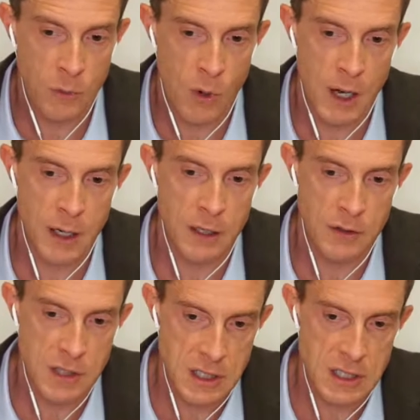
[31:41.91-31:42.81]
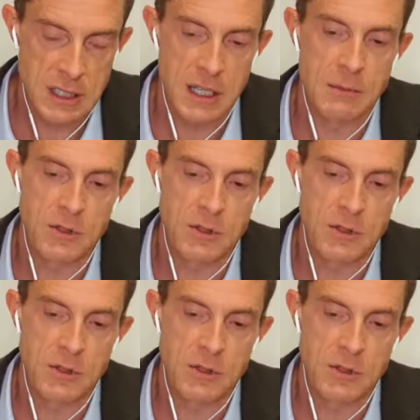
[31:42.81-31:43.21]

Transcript: Wayra ecosystem.